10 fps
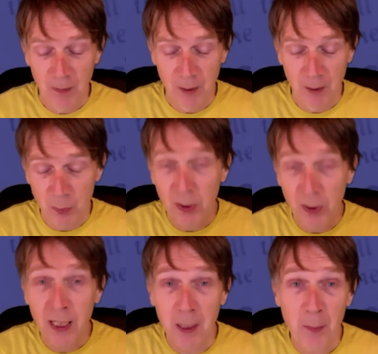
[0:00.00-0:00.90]

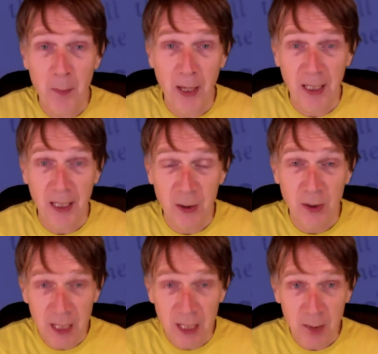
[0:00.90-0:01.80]
bringing that back into
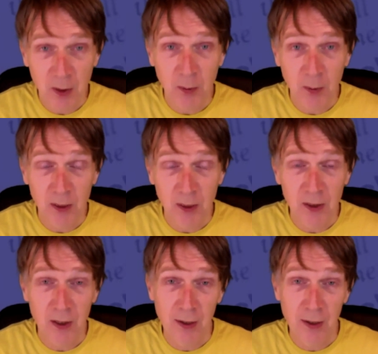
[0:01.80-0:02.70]
this moment,
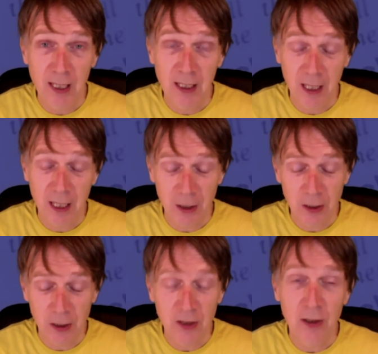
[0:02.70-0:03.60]
thinking that you
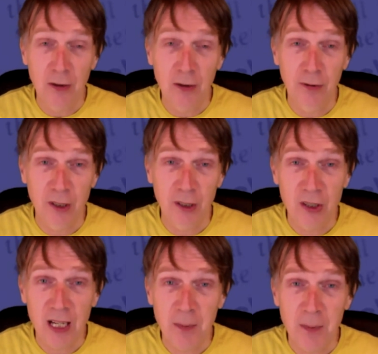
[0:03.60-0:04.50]
need to look for the
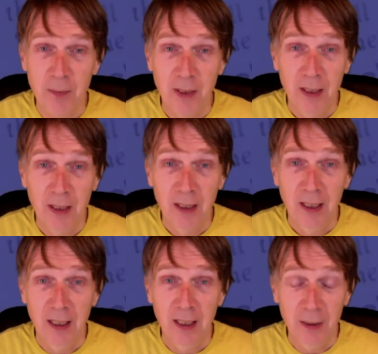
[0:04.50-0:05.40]
same,
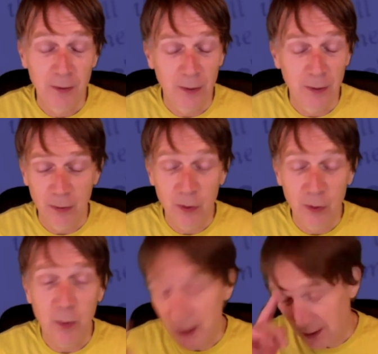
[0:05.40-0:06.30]
would
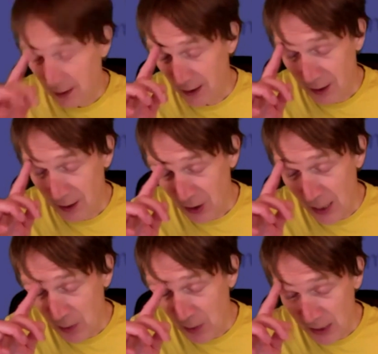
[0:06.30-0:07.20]
be the
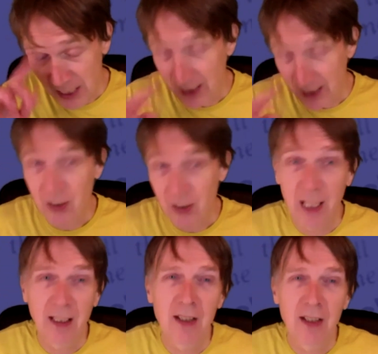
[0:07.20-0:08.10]
same mistake. It's
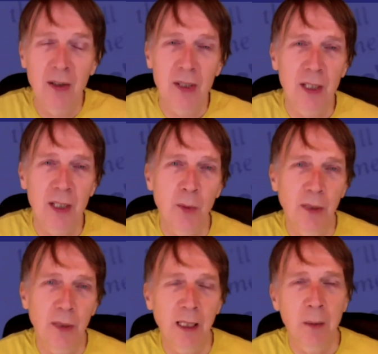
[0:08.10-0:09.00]
like then you're still
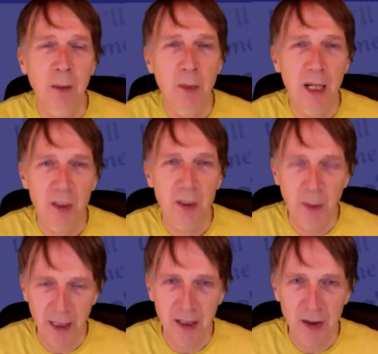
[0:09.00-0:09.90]
bringing the past
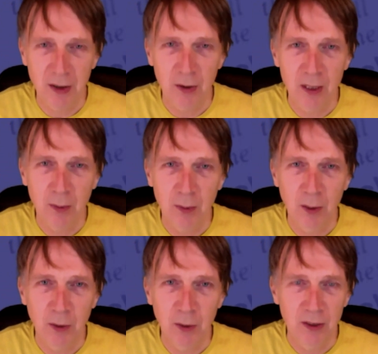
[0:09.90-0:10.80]
back into this
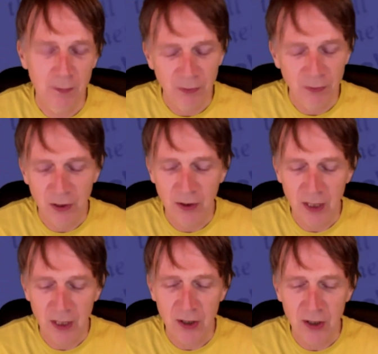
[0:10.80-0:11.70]
moment. Not
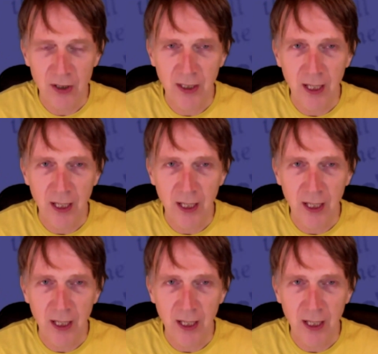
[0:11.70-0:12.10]
necessary.